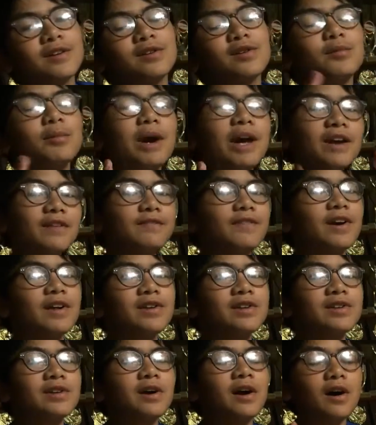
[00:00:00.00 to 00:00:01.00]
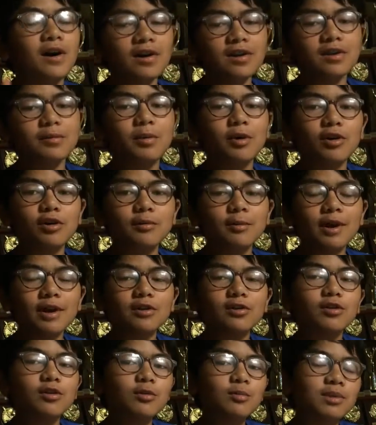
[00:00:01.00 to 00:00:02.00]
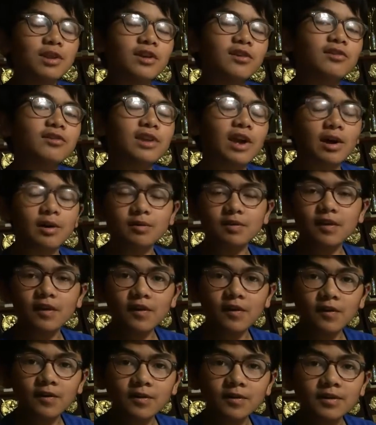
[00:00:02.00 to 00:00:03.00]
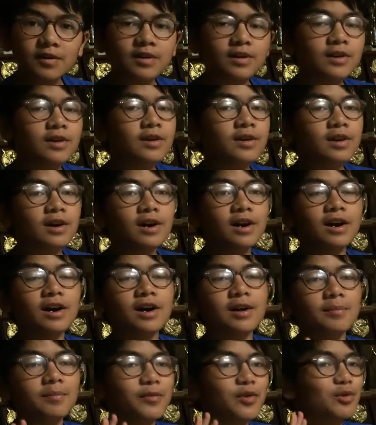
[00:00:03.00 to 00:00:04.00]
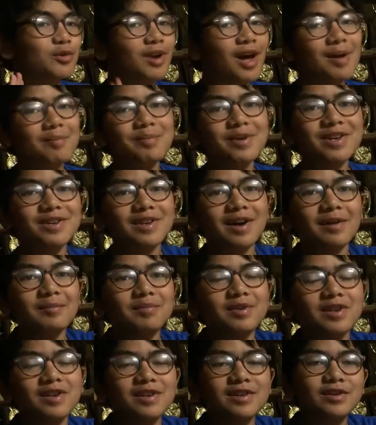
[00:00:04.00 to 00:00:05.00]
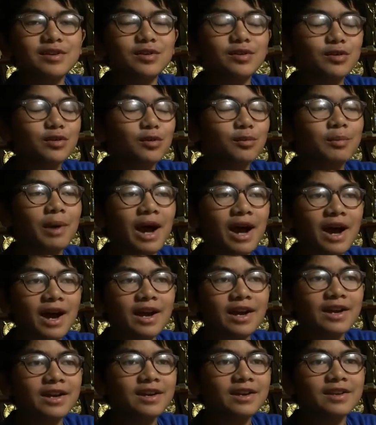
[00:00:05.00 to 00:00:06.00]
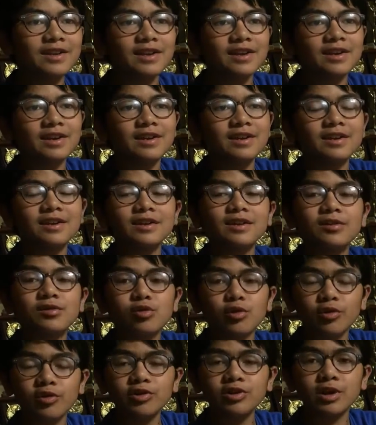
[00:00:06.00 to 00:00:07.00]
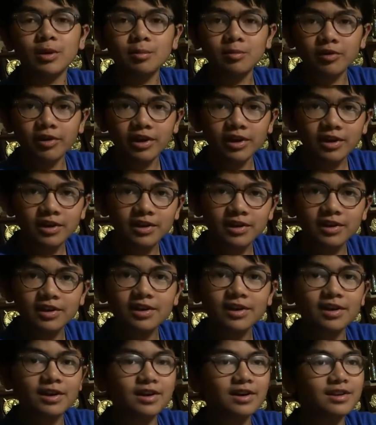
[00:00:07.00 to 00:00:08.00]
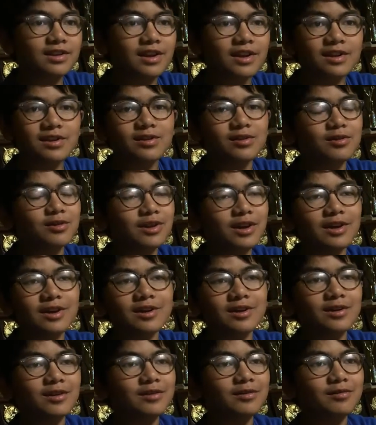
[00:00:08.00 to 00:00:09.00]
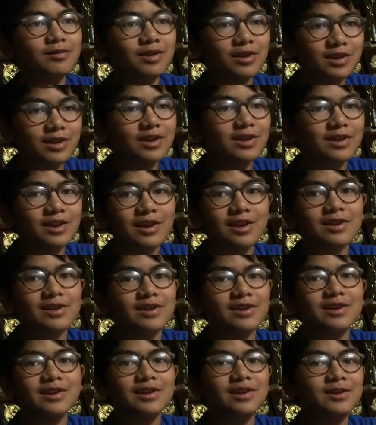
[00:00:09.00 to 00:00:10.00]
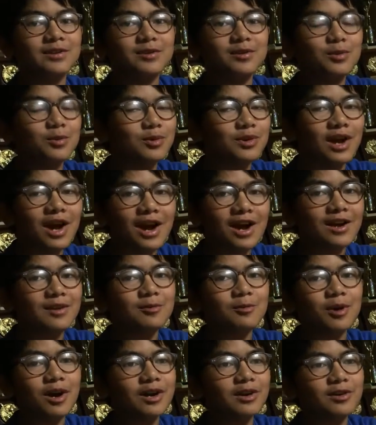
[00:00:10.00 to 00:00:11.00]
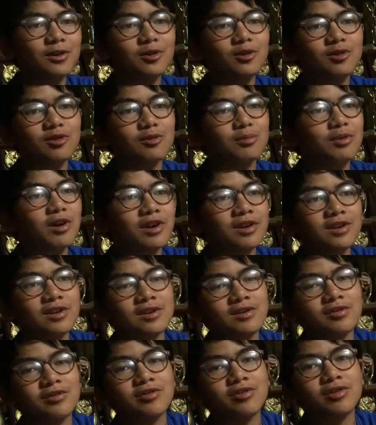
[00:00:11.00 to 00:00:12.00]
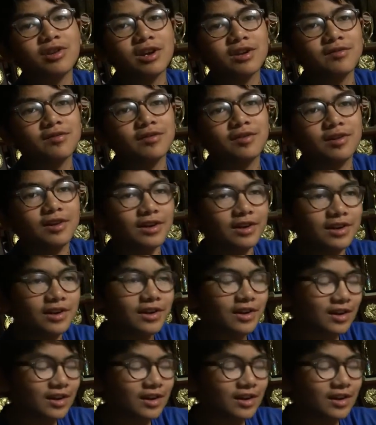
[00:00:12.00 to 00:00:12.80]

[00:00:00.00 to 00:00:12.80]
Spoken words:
So my advice to all the Pokemon Go players out there, do not be tempted to buy the storage upgrades unless you're like really lazy and you do not want to go through the process of transferring.